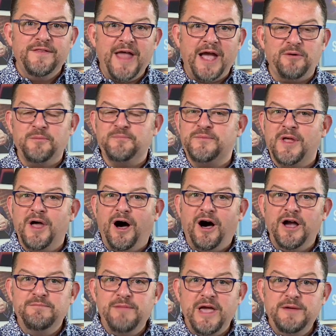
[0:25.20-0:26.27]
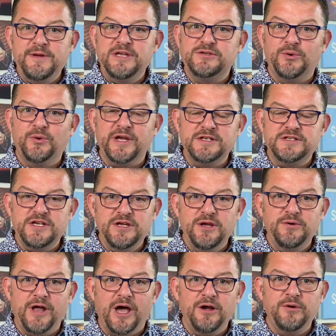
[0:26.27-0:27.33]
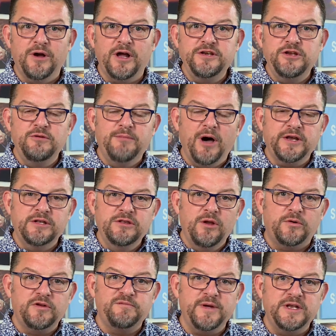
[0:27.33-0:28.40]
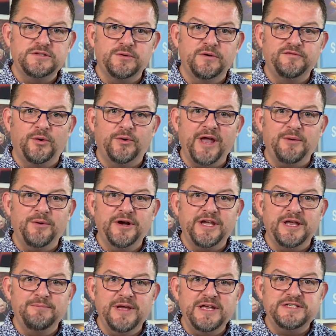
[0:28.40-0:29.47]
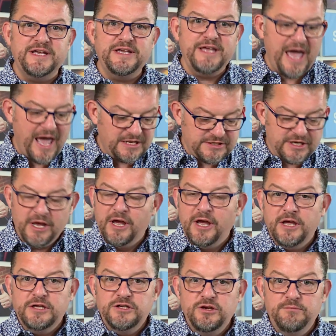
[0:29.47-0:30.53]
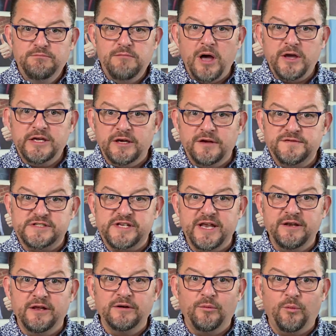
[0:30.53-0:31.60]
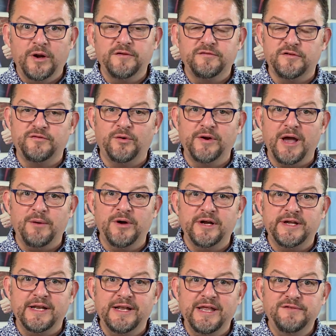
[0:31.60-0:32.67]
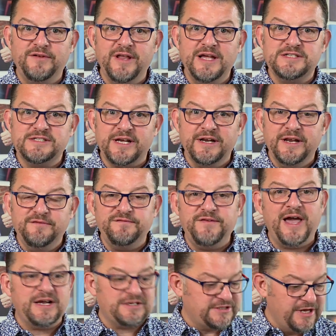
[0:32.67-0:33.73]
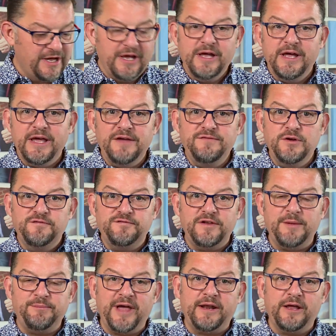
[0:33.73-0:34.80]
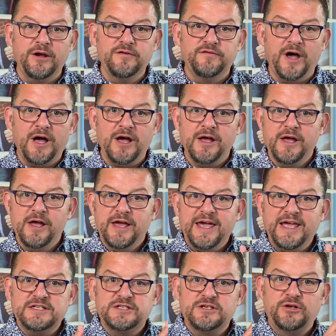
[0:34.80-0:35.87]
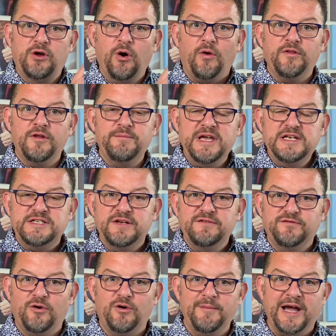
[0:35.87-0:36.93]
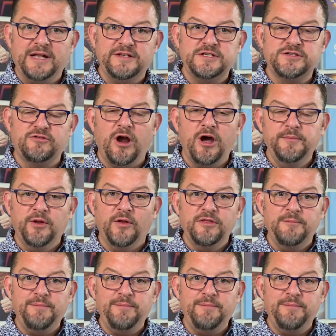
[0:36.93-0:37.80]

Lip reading: Now, I may be talking to you though, and you might not have been to a 4Networking meeting yet. You might have seen one of the 4Networking leaflets, and in fact, if you flip that over, it's got the meeting format described on the